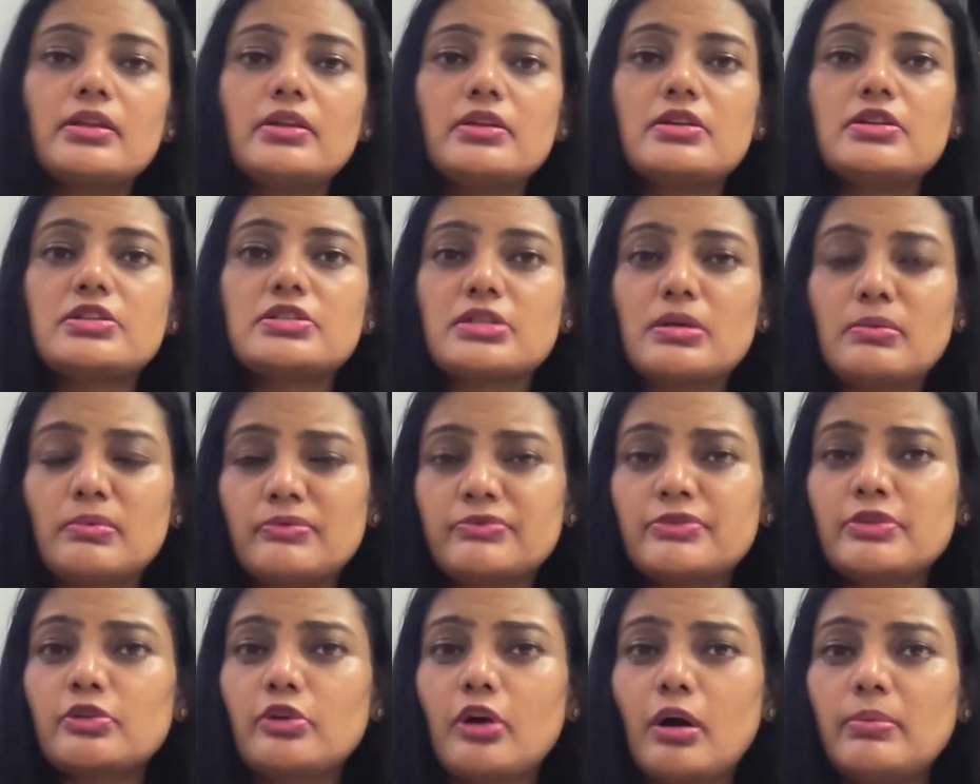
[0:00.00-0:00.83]
Some of
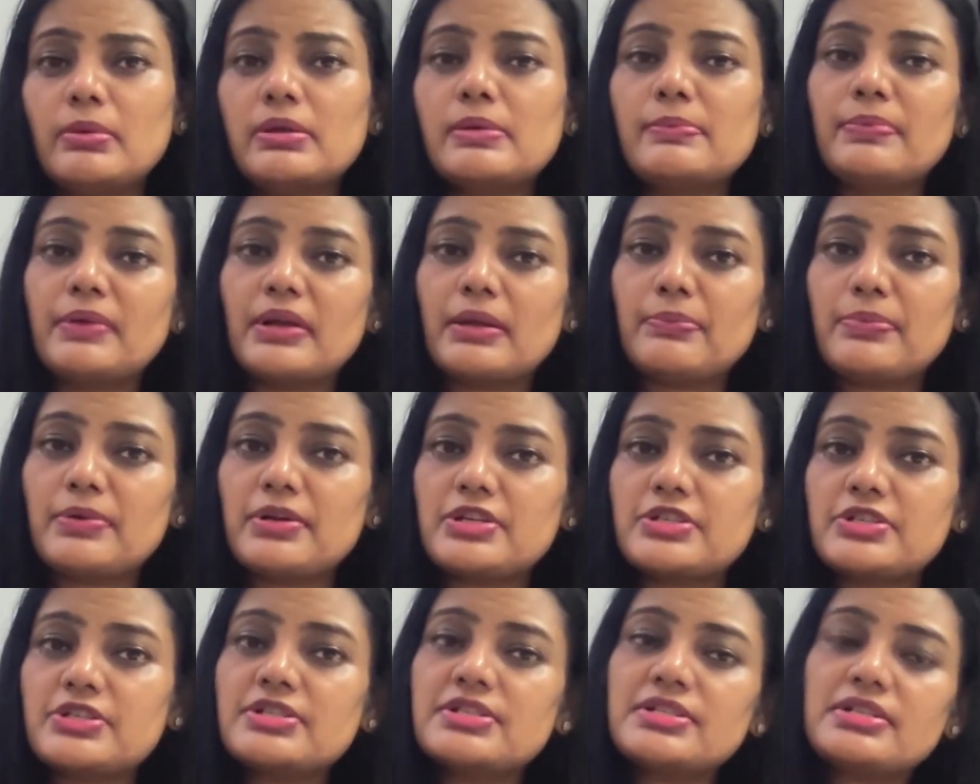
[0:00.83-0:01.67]
the common
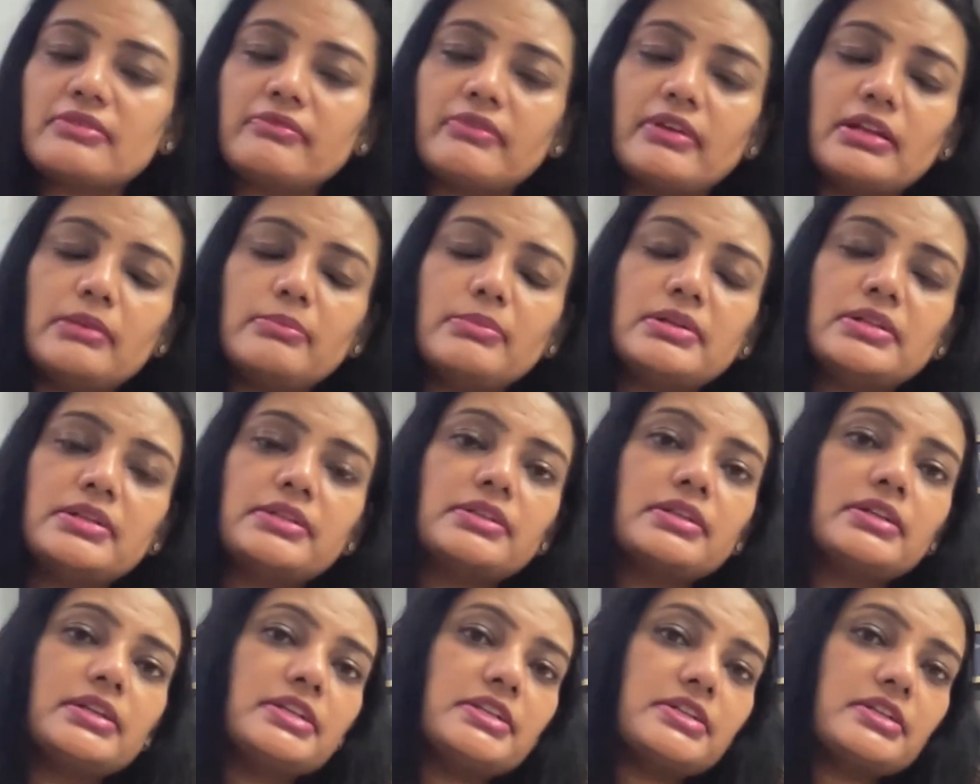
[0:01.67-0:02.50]
preparations available in
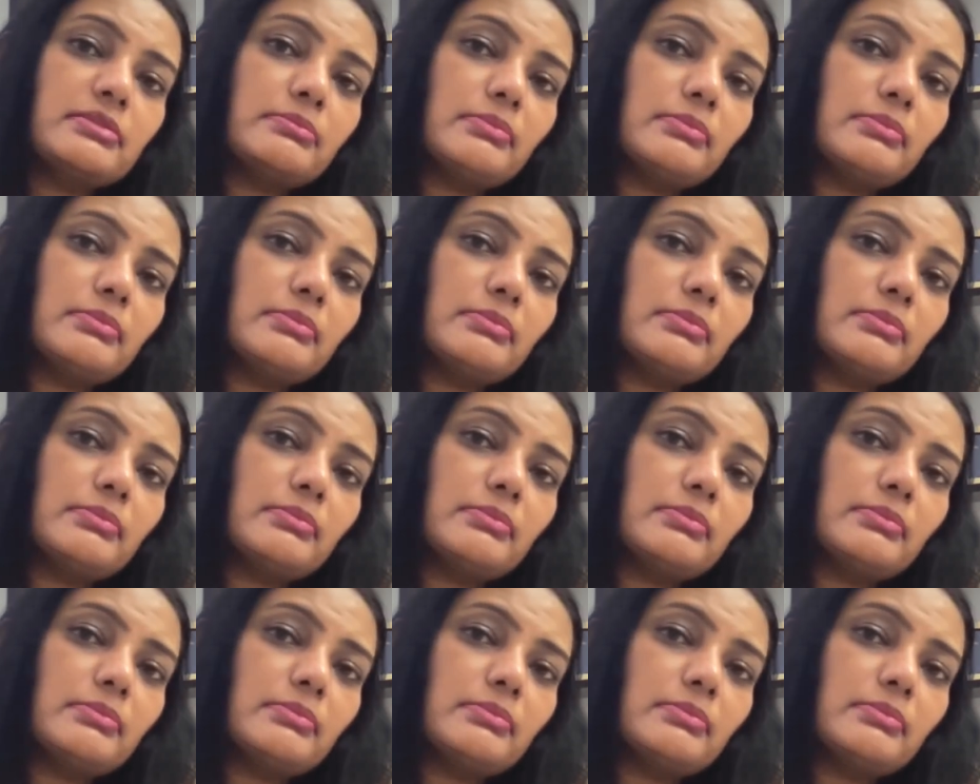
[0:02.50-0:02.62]
the Indian